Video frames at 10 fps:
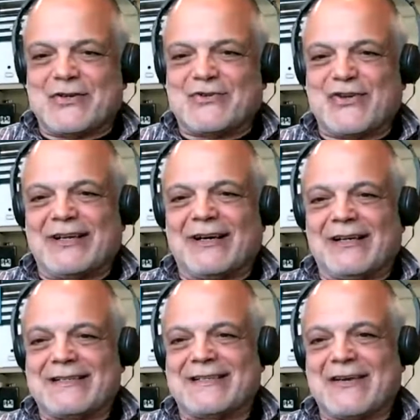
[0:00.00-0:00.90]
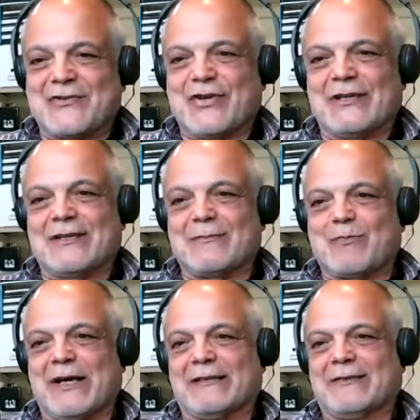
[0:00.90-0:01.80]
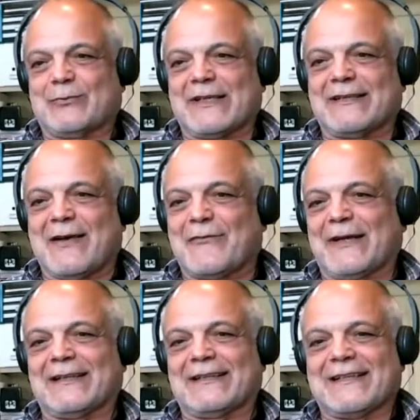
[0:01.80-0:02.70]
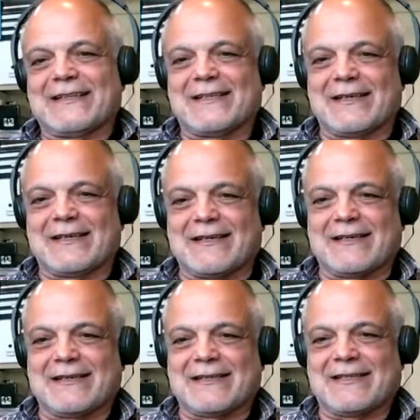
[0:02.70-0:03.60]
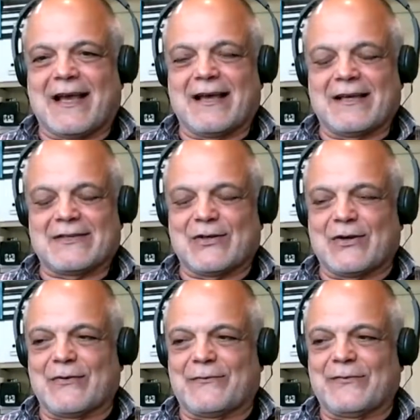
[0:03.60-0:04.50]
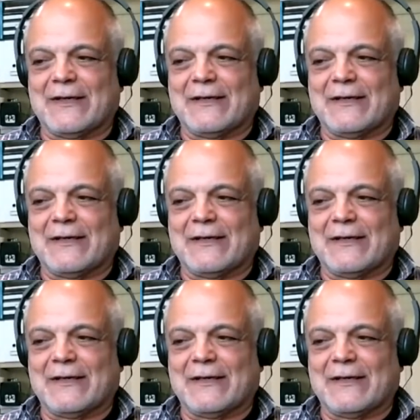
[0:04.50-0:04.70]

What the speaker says: a generalization, but we definitely see signs of,